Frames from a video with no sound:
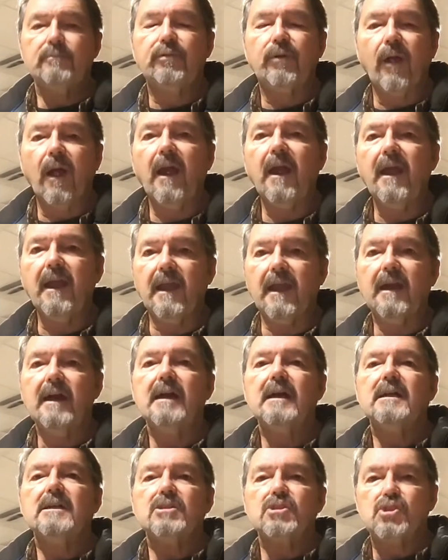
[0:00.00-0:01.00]
pray,
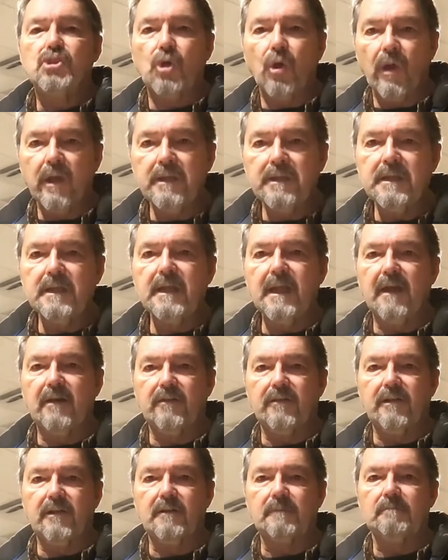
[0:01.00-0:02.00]
join
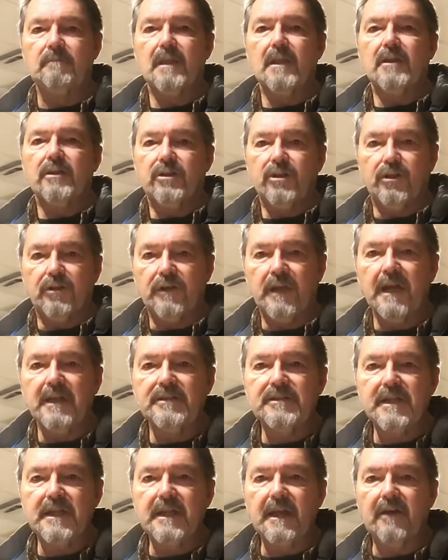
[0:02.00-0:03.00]
together,
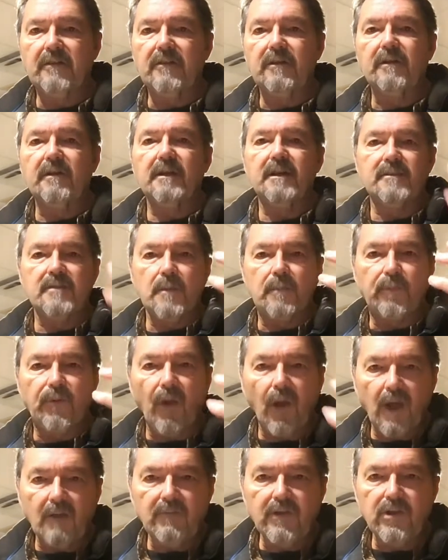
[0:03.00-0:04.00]
unite together in the
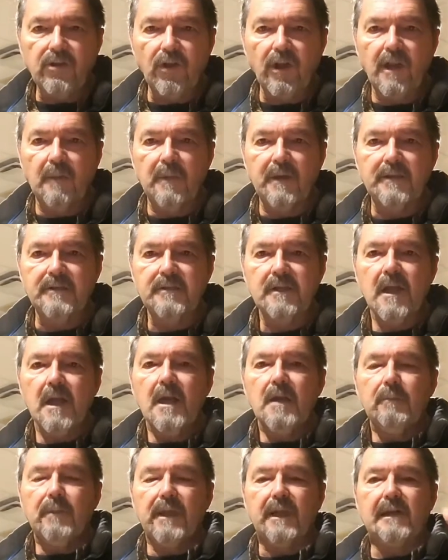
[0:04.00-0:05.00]
prayer of agreement,
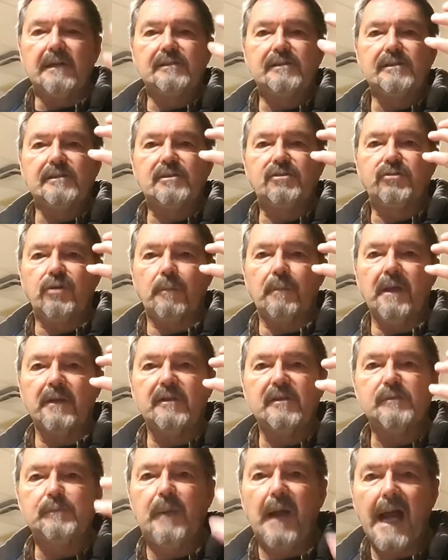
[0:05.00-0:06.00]
because there's
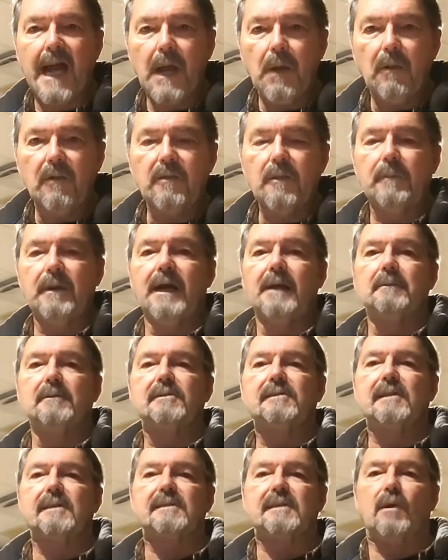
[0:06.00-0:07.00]
tremendous power. The Bible
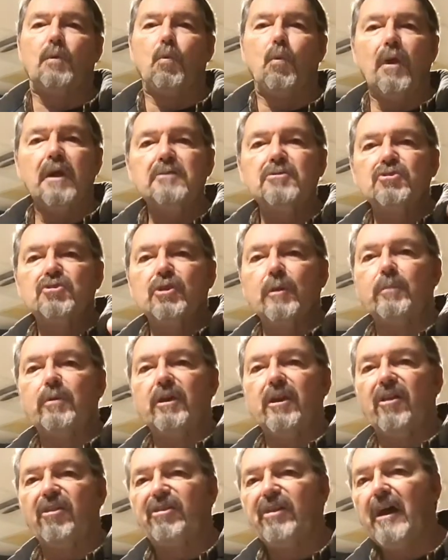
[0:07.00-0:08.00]
says that one shall
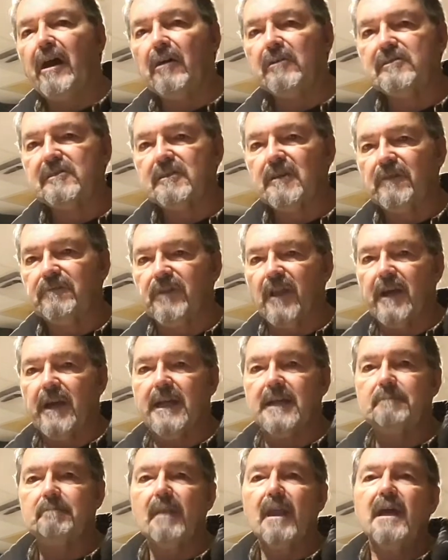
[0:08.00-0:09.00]
put 1,000 to
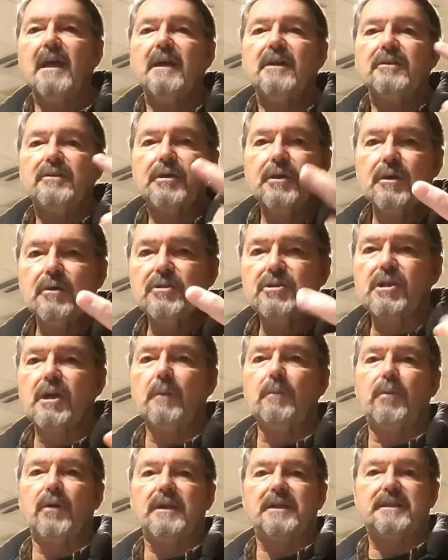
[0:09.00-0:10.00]
flight, two
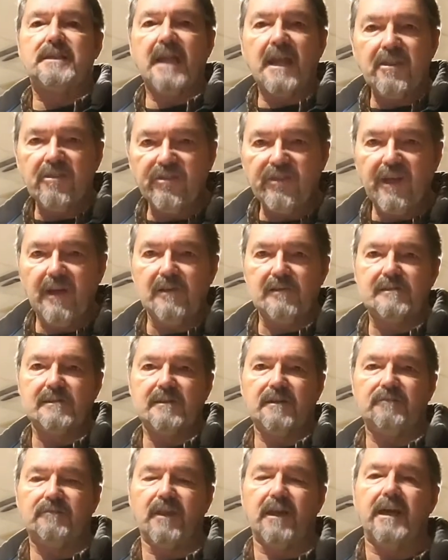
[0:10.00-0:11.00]
shall put 10,000
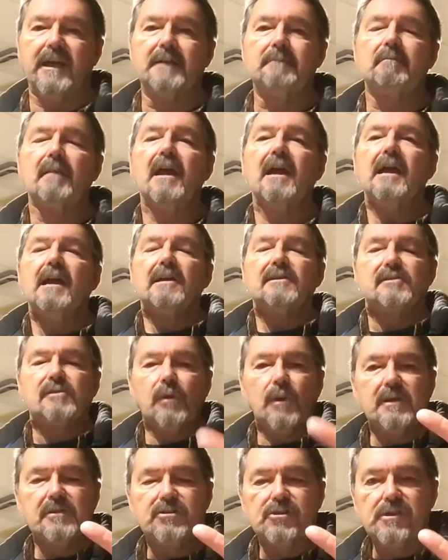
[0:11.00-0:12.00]
to flight.
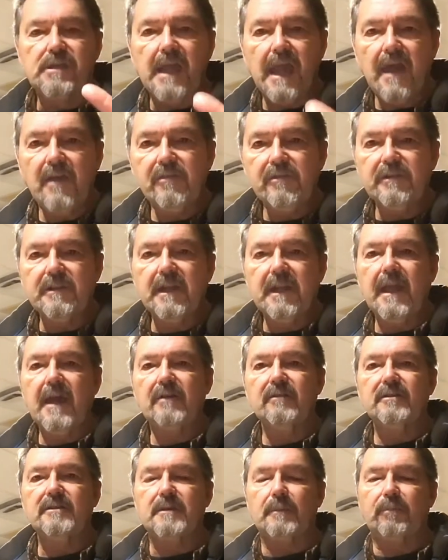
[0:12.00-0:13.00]
So as you gather
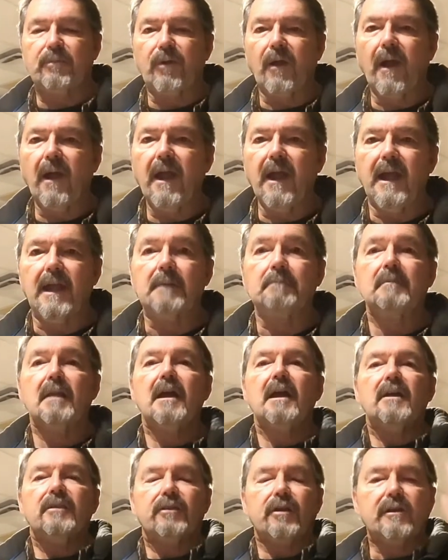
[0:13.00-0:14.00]
together to pray,
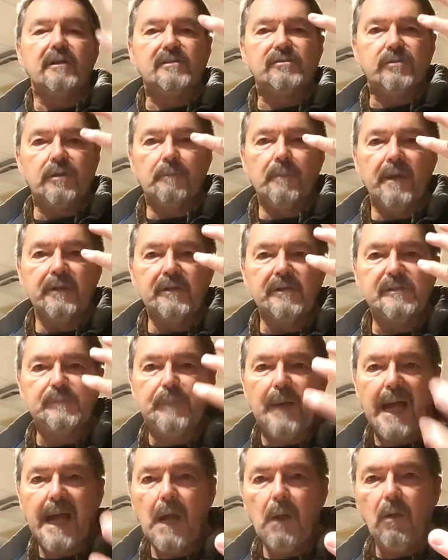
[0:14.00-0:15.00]
there is tremendous
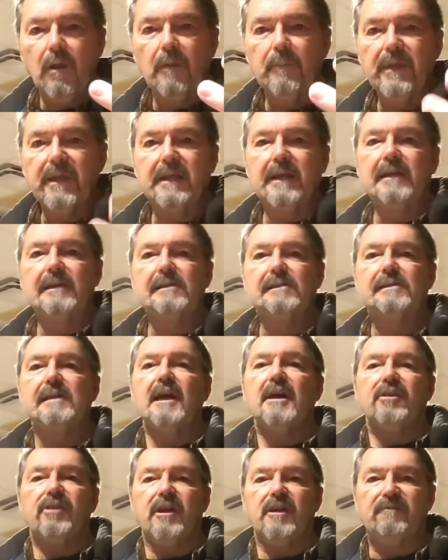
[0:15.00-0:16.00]
power, because
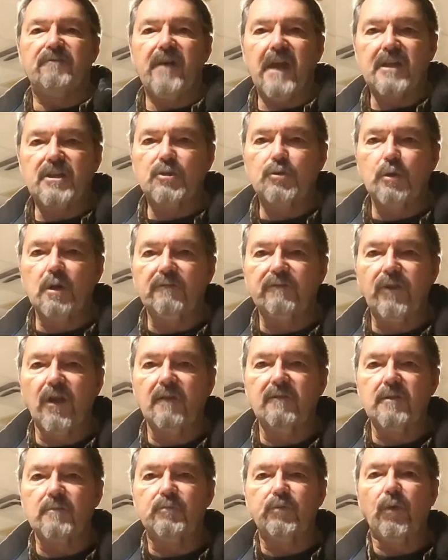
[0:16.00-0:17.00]
the effectual
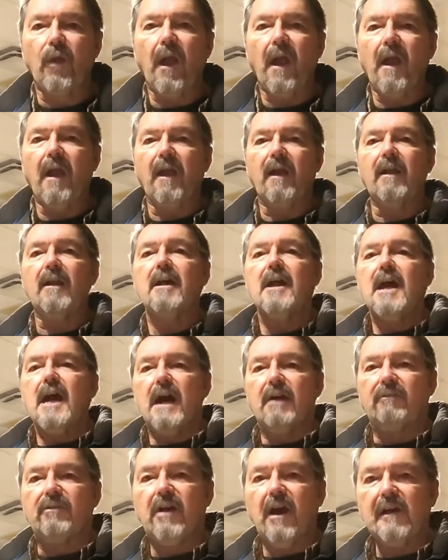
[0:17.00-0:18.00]
fervent prayer
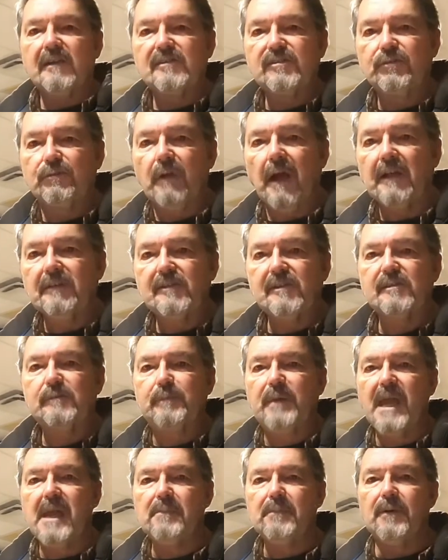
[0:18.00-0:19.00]
of God's righteous
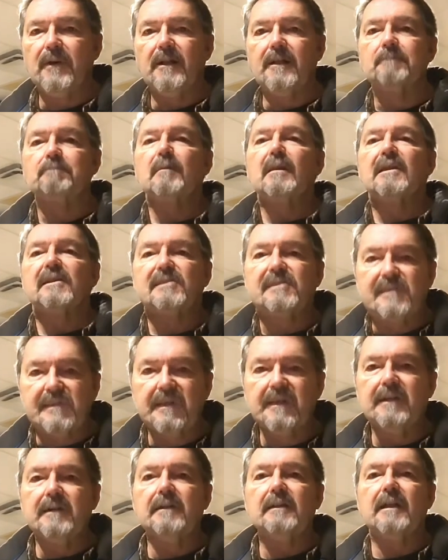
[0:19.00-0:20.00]
people
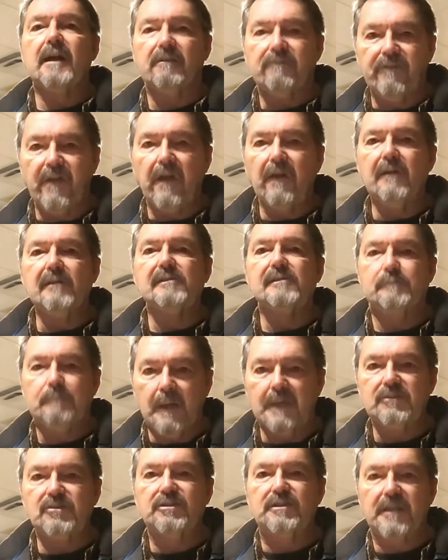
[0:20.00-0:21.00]
still avails
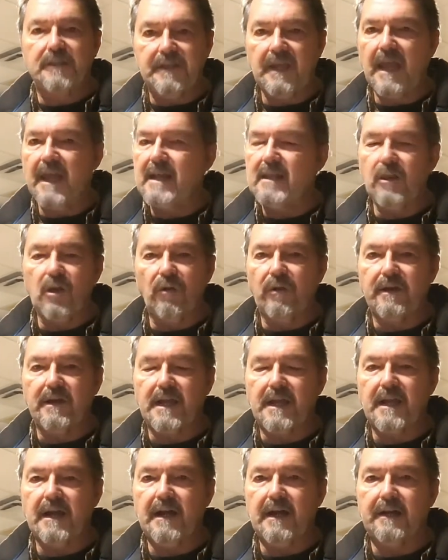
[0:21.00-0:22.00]
much today, glory
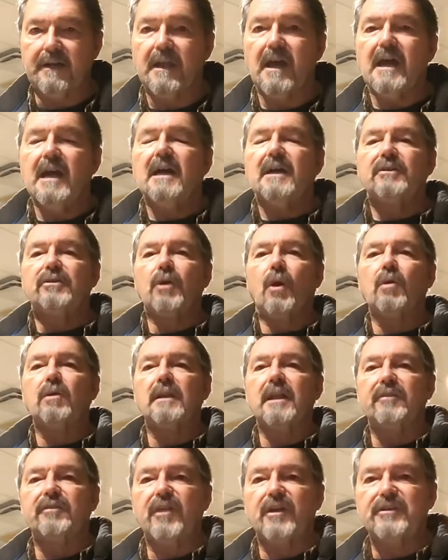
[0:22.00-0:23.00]
to God. Don't
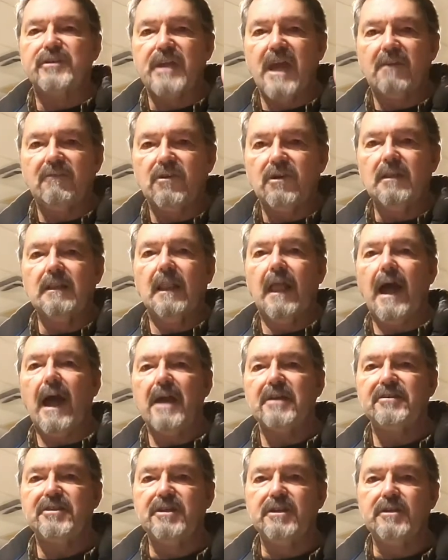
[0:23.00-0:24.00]
let the devil
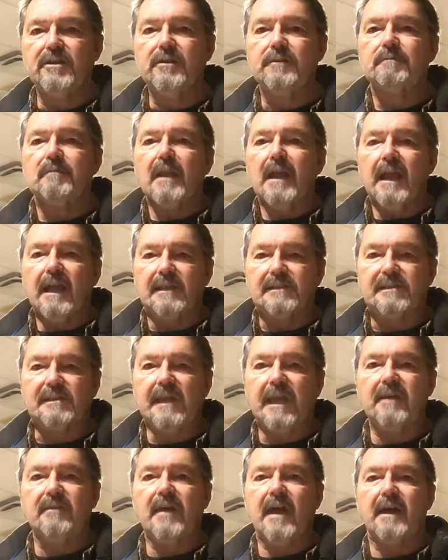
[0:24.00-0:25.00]
lie to you and
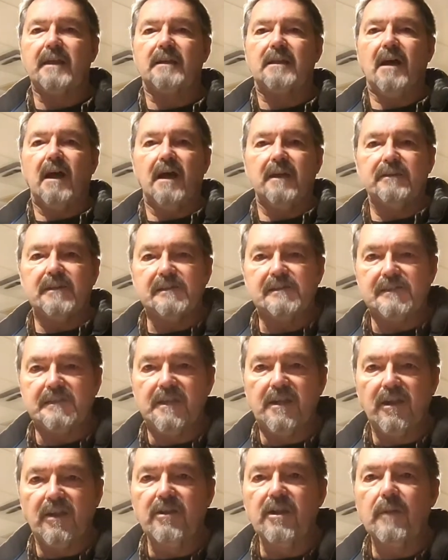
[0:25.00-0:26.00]
say that God doesn't
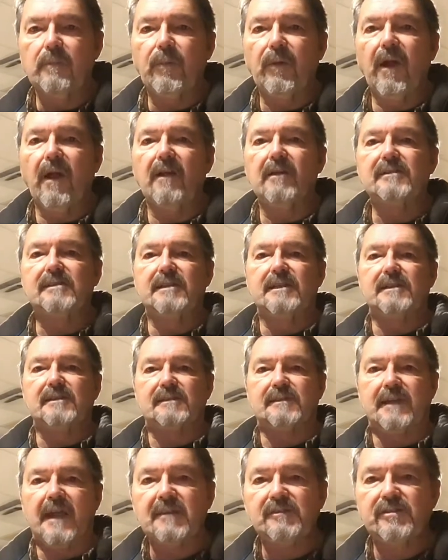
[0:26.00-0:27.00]
hear your prayers, he
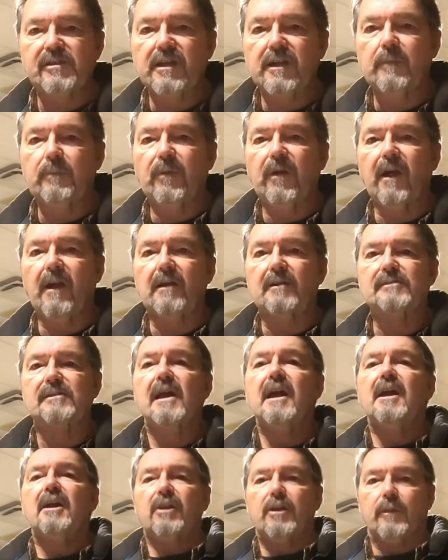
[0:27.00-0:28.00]
doesn't answer your prayers